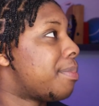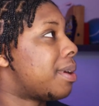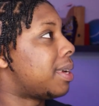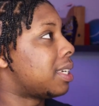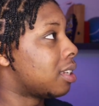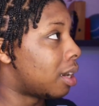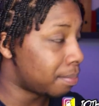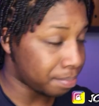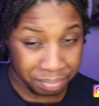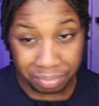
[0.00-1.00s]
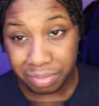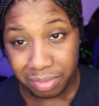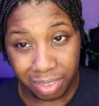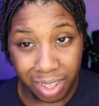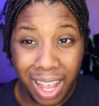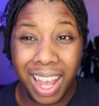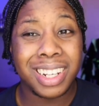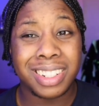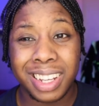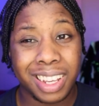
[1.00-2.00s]
a bit messed up.
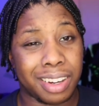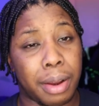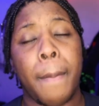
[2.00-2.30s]
I just ate in it.